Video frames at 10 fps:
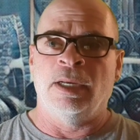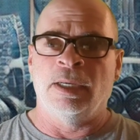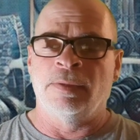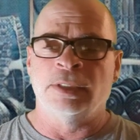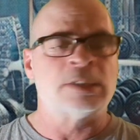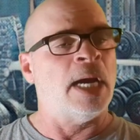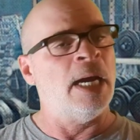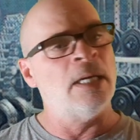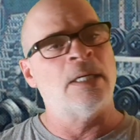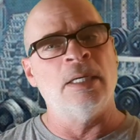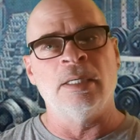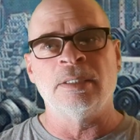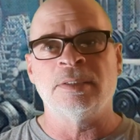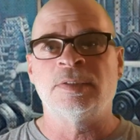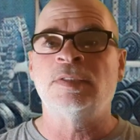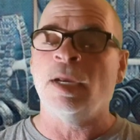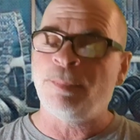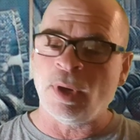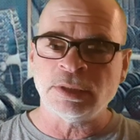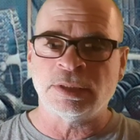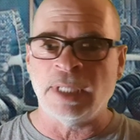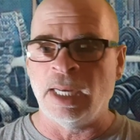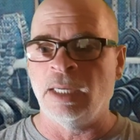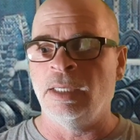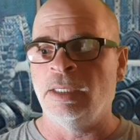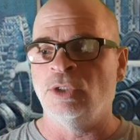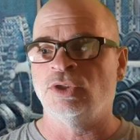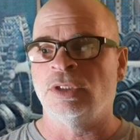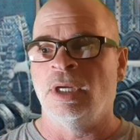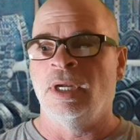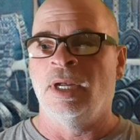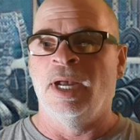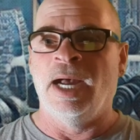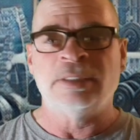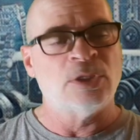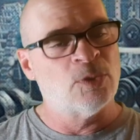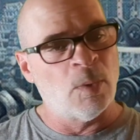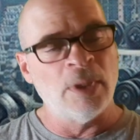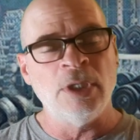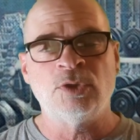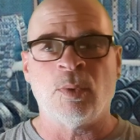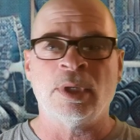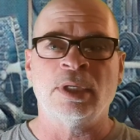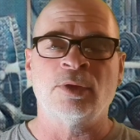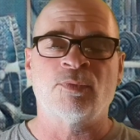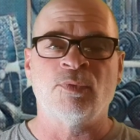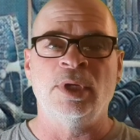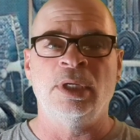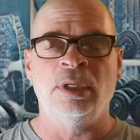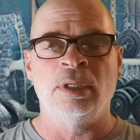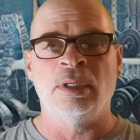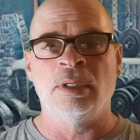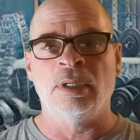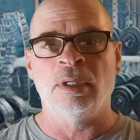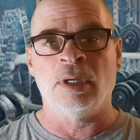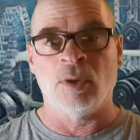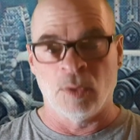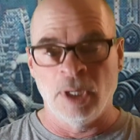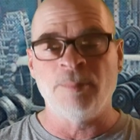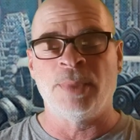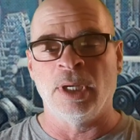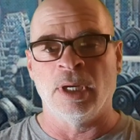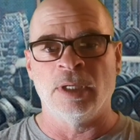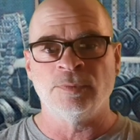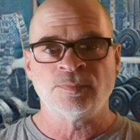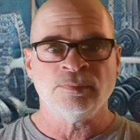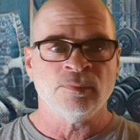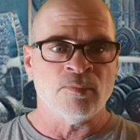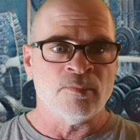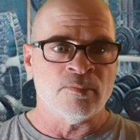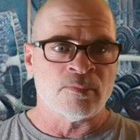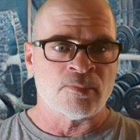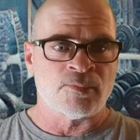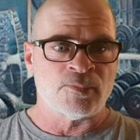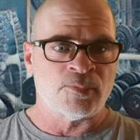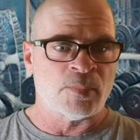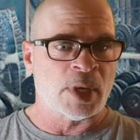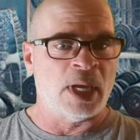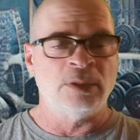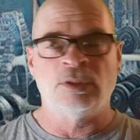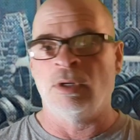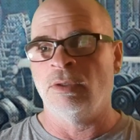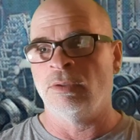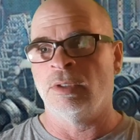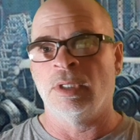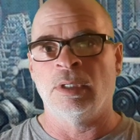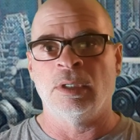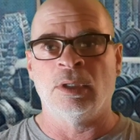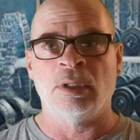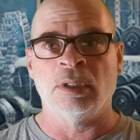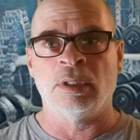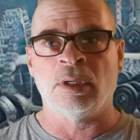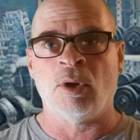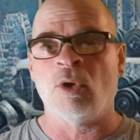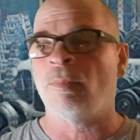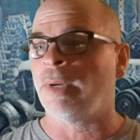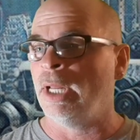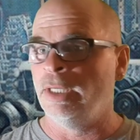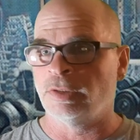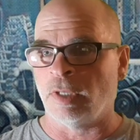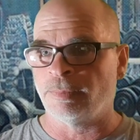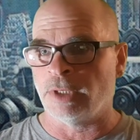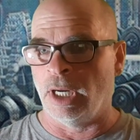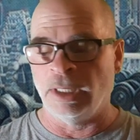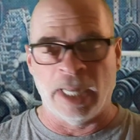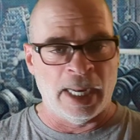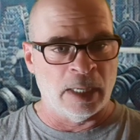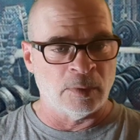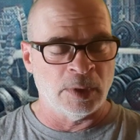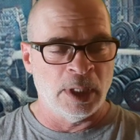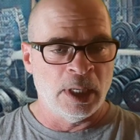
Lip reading: This guy can step on stage at the 2023 Olympia and turn the whole place upside down.